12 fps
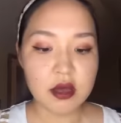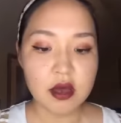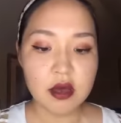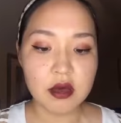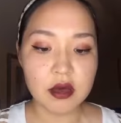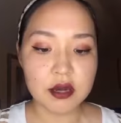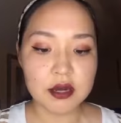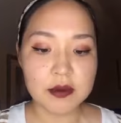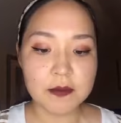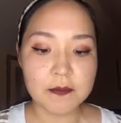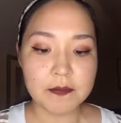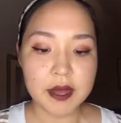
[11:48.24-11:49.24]
on
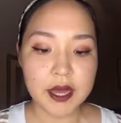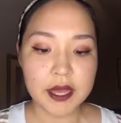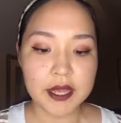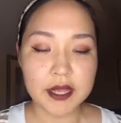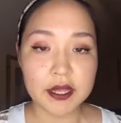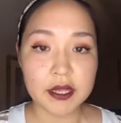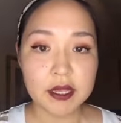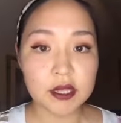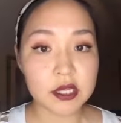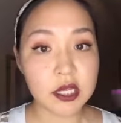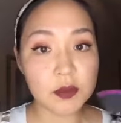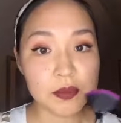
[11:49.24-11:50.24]
my
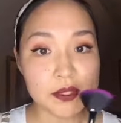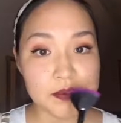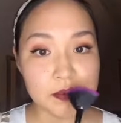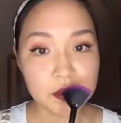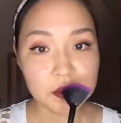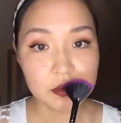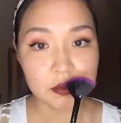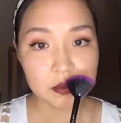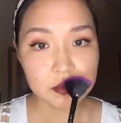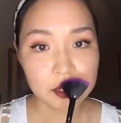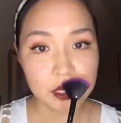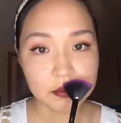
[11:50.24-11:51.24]
Cupid's bow.
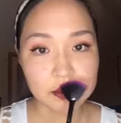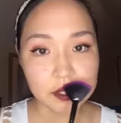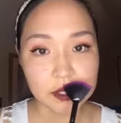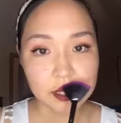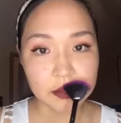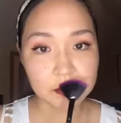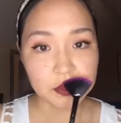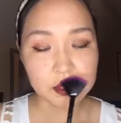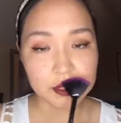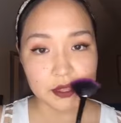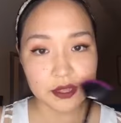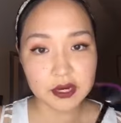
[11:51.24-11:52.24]
I really like
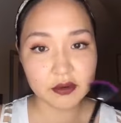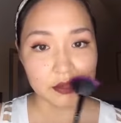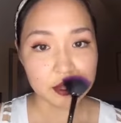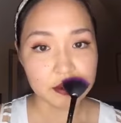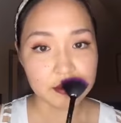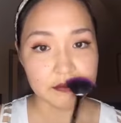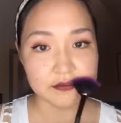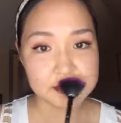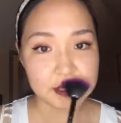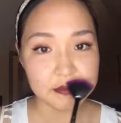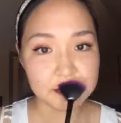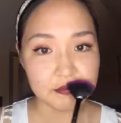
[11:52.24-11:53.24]
putting it there, like I've
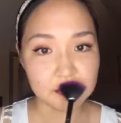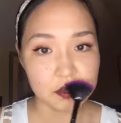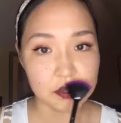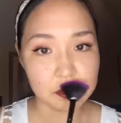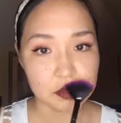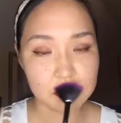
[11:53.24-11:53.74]
said before.